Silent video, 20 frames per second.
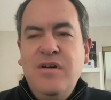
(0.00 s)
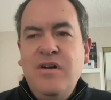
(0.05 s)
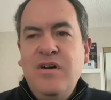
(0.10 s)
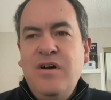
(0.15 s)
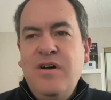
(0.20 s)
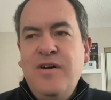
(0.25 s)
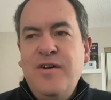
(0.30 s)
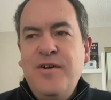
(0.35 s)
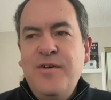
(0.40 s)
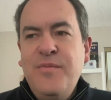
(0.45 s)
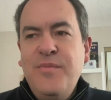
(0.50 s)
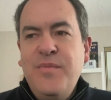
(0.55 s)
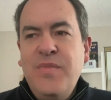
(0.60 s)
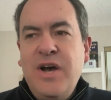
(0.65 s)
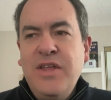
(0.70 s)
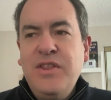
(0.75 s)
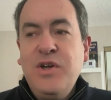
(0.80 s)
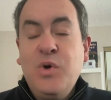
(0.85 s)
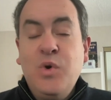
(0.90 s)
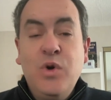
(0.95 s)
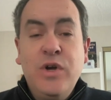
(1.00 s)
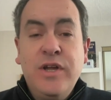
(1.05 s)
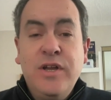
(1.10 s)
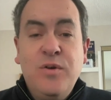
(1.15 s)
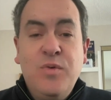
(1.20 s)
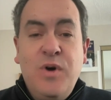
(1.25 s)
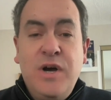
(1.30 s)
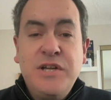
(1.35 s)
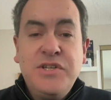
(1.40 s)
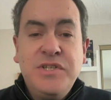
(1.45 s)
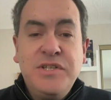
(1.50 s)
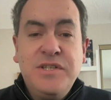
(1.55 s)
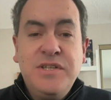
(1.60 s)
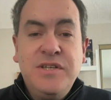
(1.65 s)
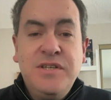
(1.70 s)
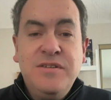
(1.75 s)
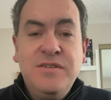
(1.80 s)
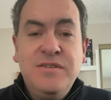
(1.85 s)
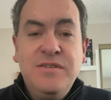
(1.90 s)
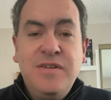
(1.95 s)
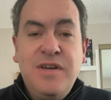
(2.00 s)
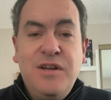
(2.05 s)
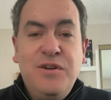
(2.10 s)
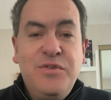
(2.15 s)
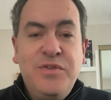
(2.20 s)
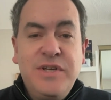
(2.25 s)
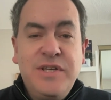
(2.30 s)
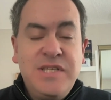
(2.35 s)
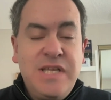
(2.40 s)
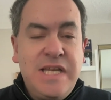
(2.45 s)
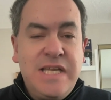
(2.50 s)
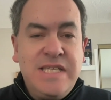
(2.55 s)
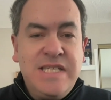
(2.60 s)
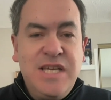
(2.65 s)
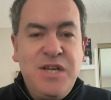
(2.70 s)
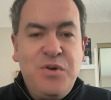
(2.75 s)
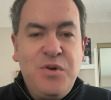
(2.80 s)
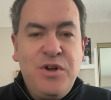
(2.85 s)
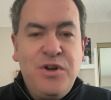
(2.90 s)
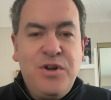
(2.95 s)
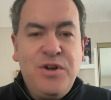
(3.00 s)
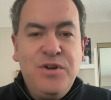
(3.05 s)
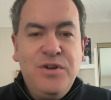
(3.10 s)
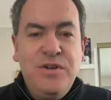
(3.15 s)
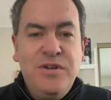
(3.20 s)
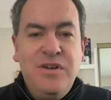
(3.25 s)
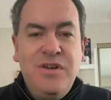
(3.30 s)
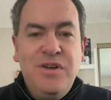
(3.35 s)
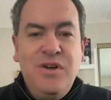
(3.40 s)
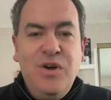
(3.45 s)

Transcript: Um, I think Oregon and Washington, I don't think it's any secret, are